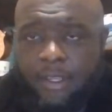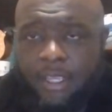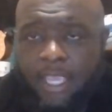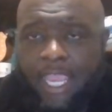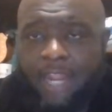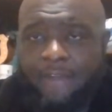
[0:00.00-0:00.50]

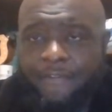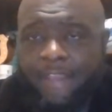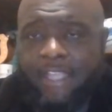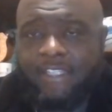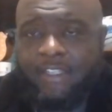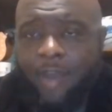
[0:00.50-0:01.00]
and a
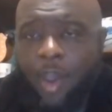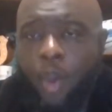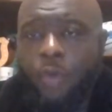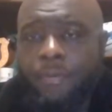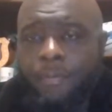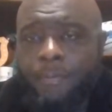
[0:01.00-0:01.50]
Feast of
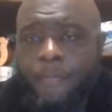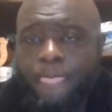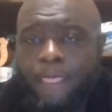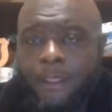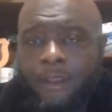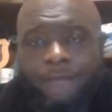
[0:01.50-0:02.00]
Hope
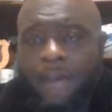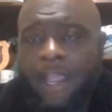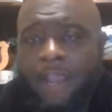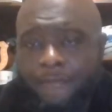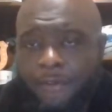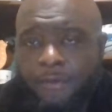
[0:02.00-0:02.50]
for our
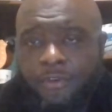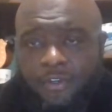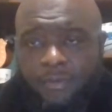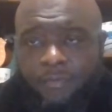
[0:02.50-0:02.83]
future.